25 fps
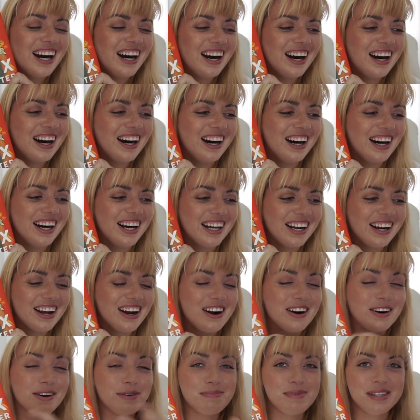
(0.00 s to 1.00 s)
Uh, it
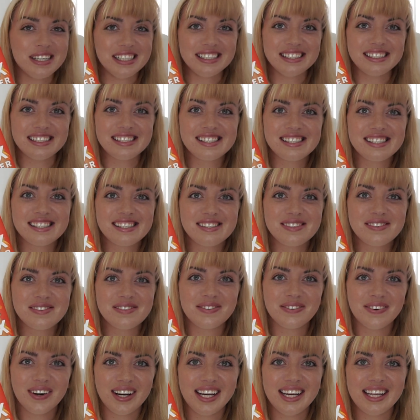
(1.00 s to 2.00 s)
opens
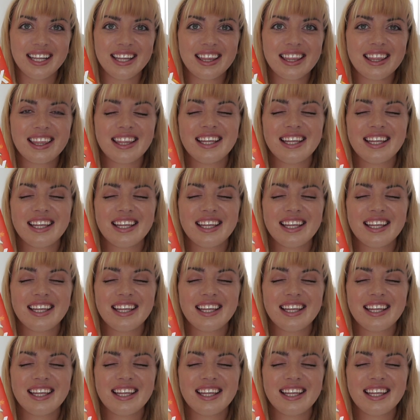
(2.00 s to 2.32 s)
with